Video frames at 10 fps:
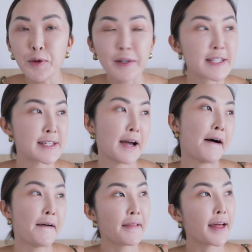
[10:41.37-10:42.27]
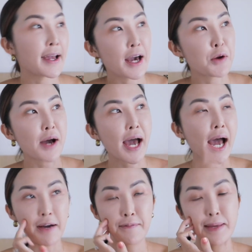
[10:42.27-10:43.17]
Chriselle, like I don't
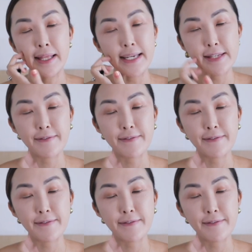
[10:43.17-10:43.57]
have millions